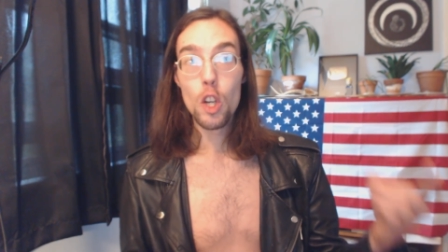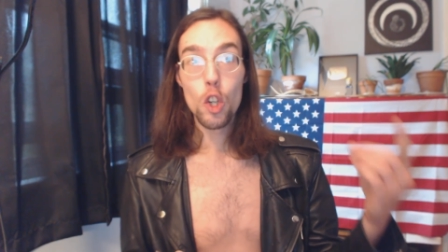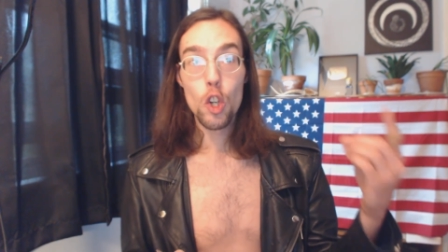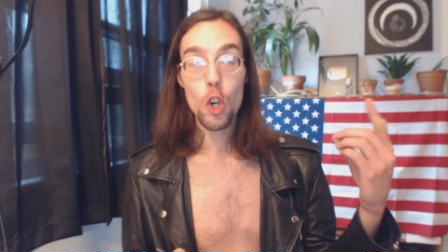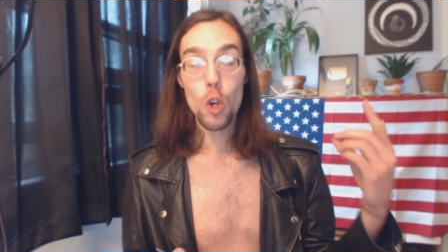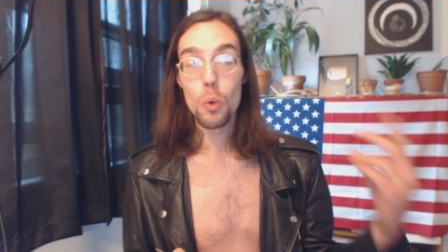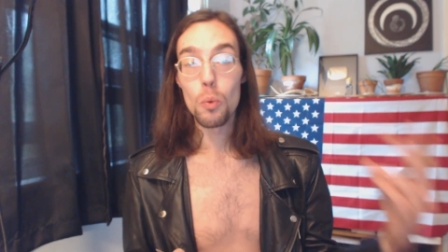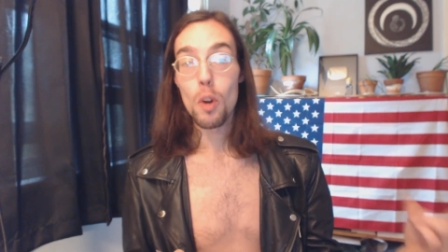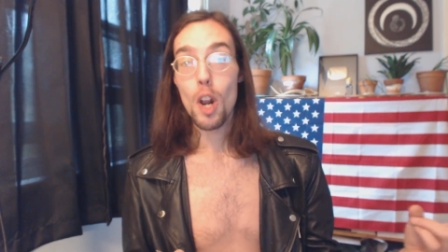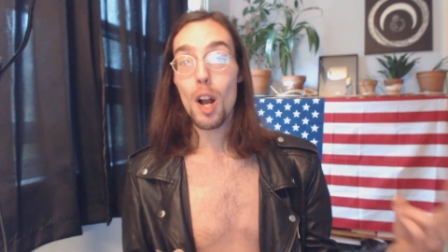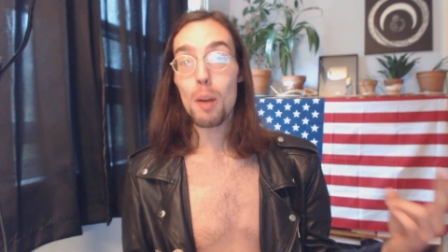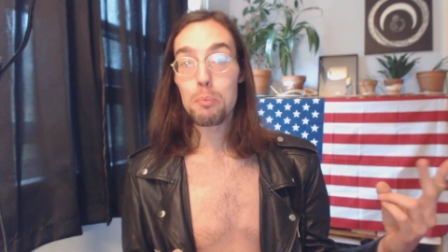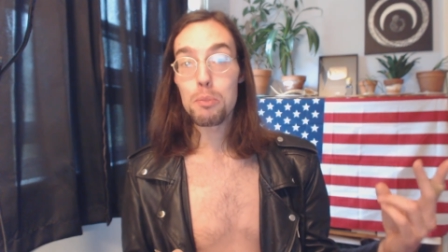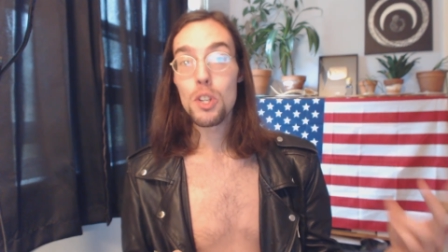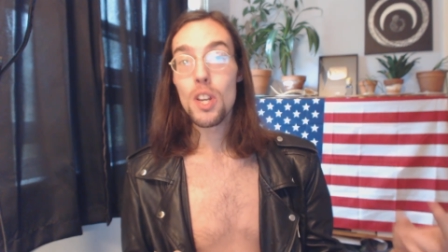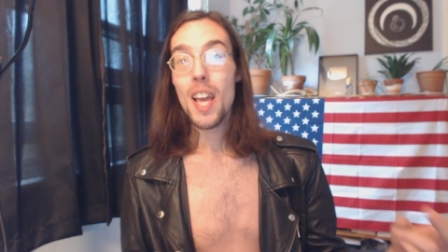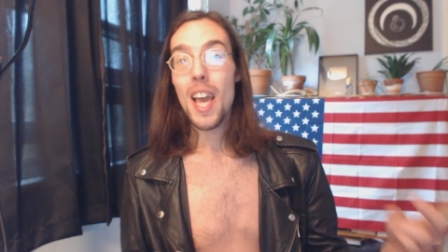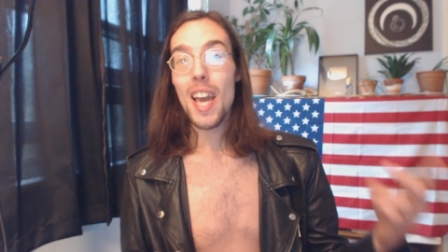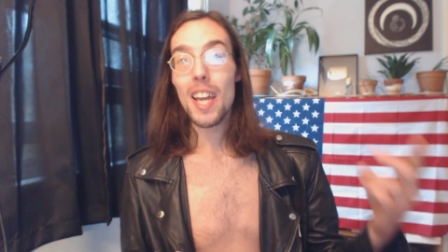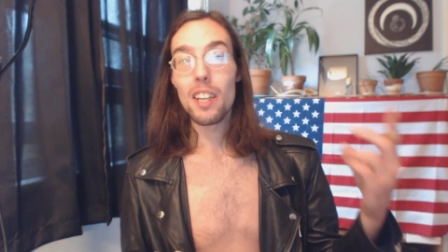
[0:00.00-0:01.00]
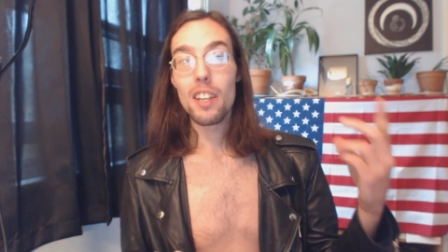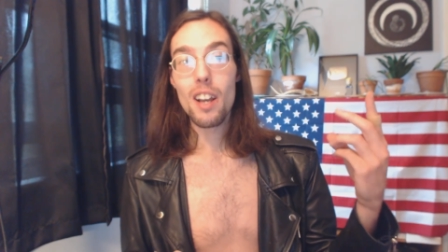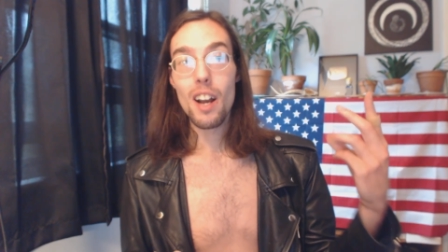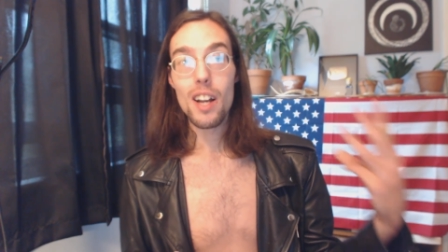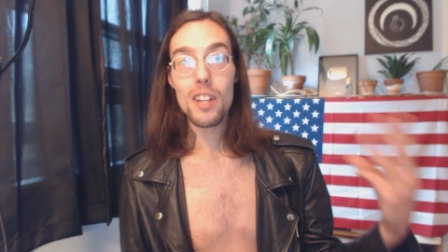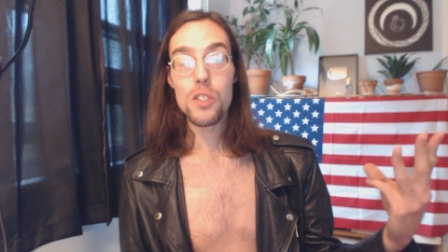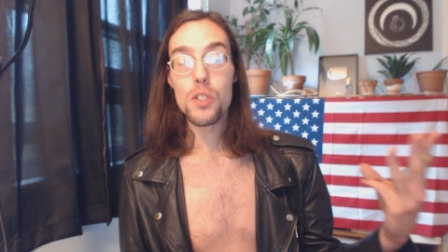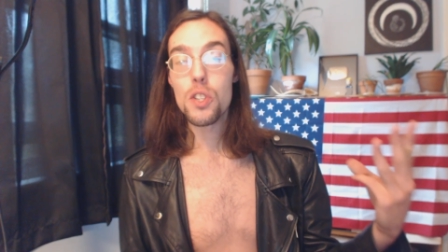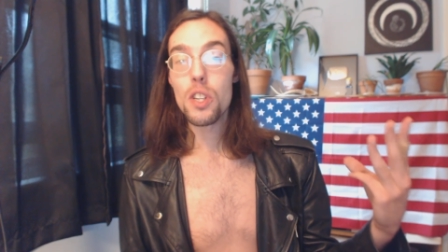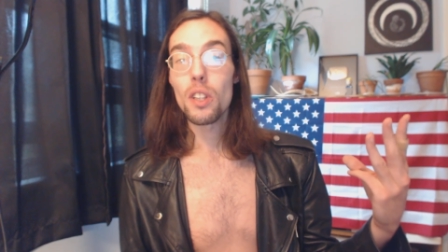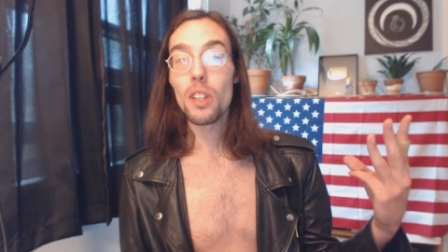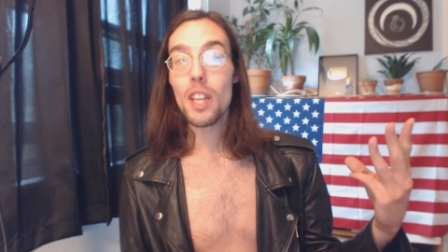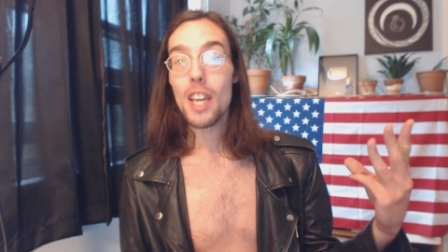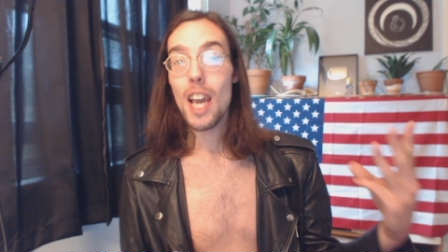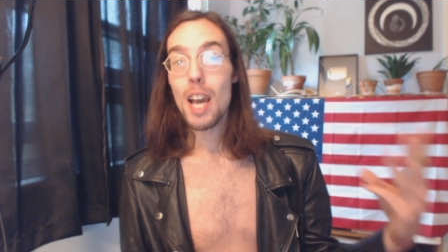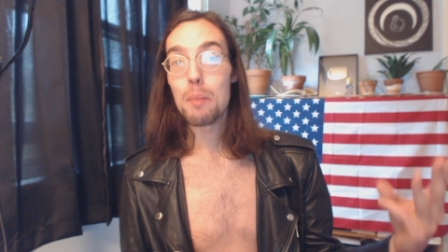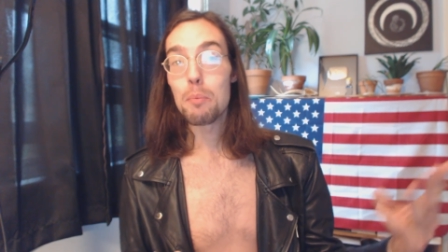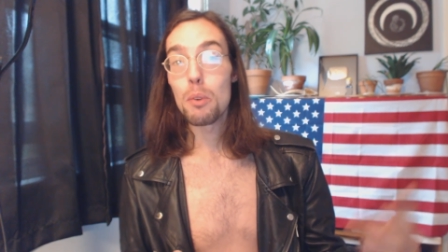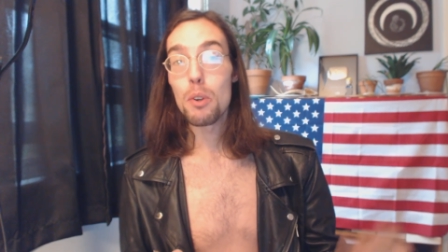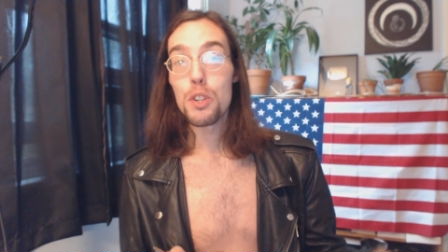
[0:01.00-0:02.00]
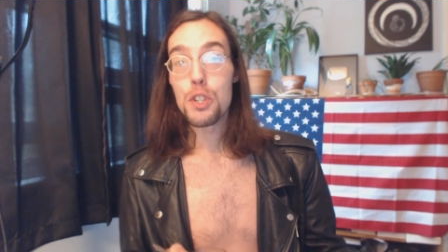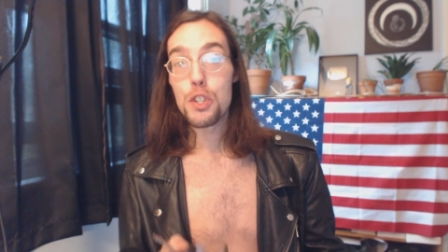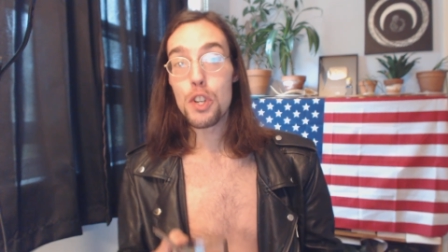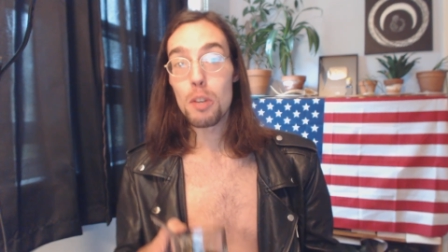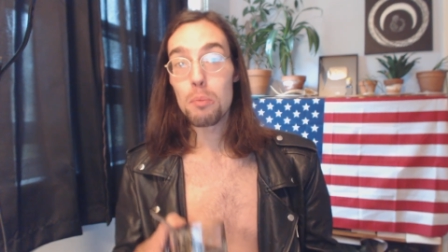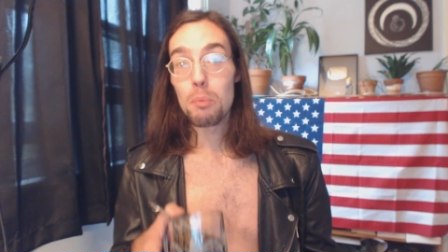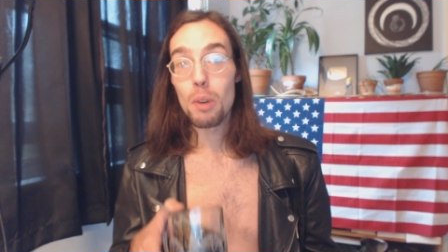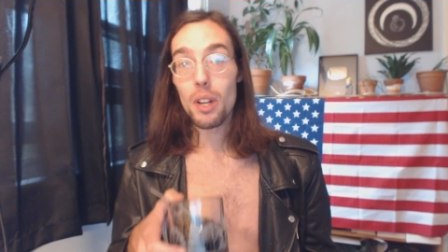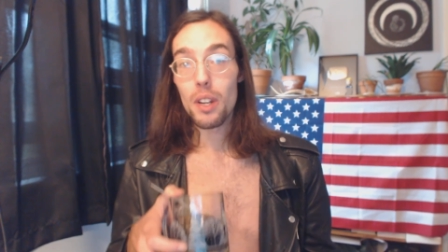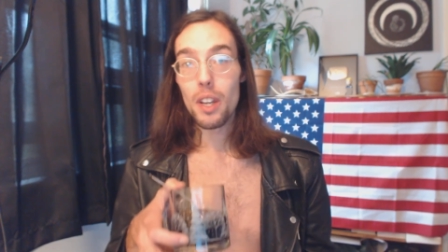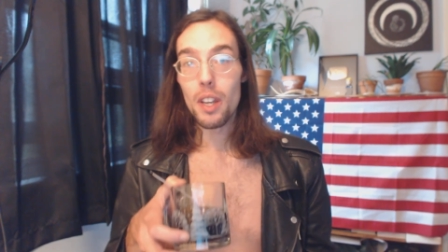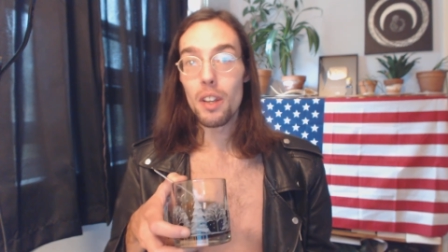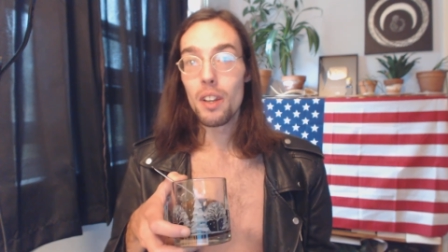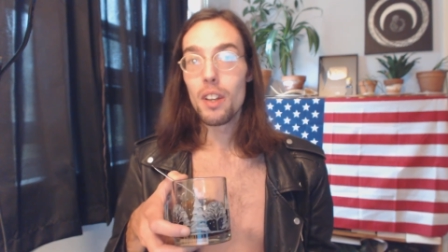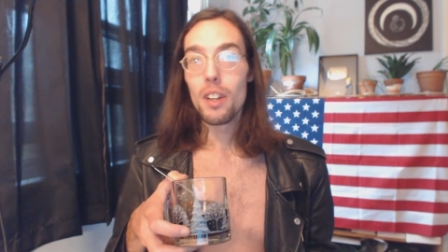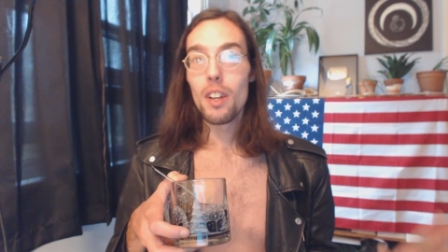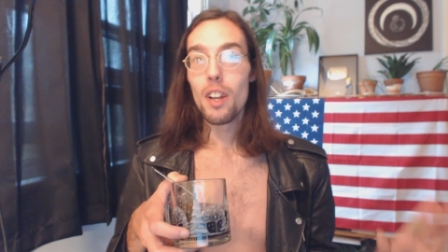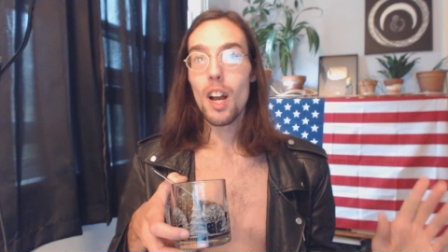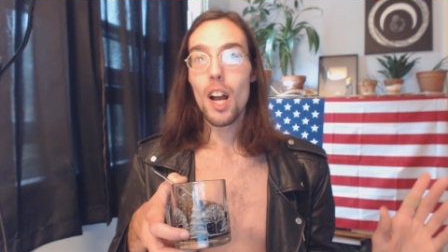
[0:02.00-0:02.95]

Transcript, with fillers: corrupt, and constantly hemorrhaging money.